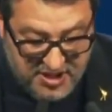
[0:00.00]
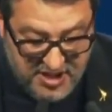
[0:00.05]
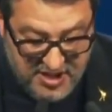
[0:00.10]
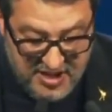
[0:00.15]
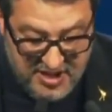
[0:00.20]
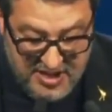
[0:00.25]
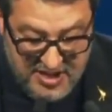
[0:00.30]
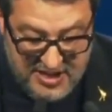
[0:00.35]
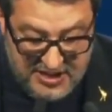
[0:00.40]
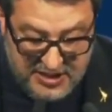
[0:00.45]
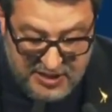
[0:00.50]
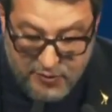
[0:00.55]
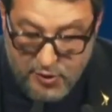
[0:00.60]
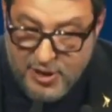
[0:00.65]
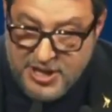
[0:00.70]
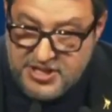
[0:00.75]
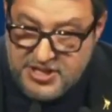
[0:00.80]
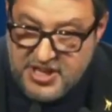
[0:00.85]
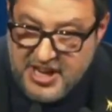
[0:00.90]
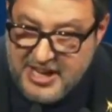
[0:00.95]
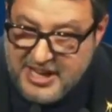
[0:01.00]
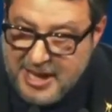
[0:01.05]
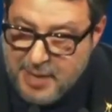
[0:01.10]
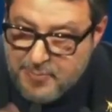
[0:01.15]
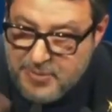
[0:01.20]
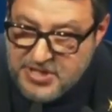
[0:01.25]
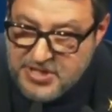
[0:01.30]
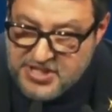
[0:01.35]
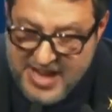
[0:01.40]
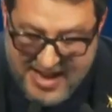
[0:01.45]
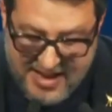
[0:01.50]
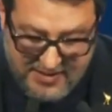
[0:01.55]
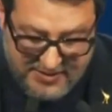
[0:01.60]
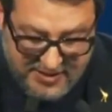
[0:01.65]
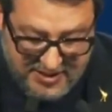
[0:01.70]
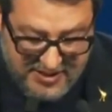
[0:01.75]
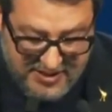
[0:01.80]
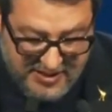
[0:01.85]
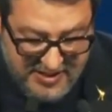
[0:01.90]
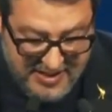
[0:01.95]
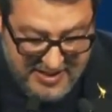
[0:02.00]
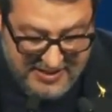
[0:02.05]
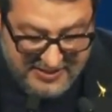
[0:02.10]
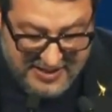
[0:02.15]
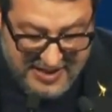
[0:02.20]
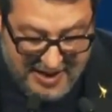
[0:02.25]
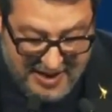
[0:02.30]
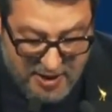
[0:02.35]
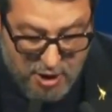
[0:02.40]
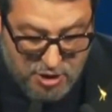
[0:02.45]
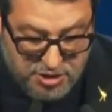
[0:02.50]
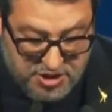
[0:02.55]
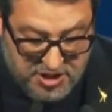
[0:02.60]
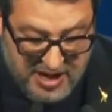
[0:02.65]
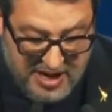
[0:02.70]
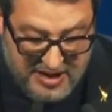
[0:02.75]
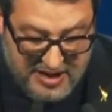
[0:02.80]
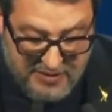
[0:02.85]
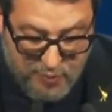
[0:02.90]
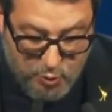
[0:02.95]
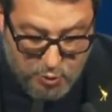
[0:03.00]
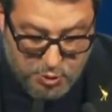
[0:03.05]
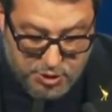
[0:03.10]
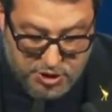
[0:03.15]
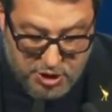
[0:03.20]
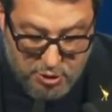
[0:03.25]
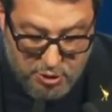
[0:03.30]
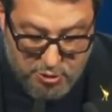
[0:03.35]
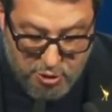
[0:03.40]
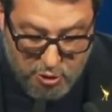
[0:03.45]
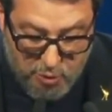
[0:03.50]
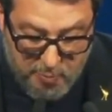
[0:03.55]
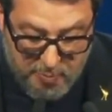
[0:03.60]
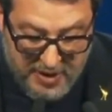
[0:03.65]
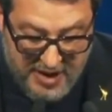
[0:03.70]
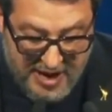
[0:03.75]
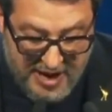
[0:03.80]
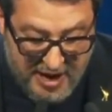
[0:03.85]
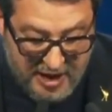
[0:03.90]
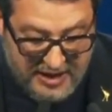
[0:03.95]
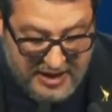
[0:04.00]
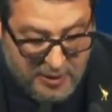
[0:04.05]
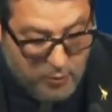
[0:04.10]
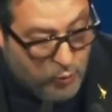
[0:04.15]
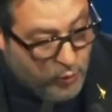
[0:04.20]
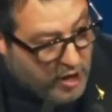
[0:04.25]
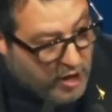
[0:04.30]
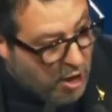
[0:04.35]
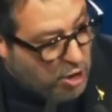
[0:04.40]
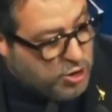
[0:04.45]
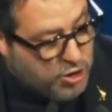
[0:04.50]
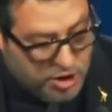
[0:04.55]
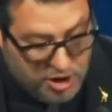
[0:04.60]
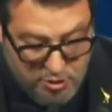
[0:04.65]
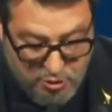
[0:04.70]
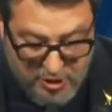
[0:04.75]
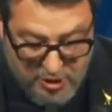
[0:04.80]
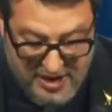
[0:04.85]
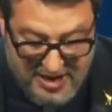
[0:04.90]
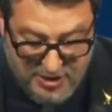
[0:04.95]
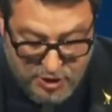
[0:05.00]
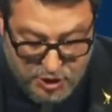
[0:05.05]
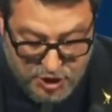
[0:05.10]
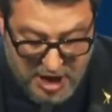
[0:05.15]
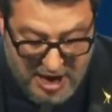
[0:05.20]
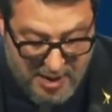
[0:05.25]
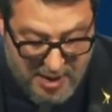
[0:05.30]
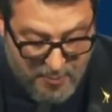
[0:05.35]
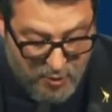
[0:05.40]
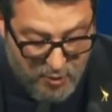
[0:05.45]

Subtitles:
And these must be the forerunners of our European revolution that we are launching here today.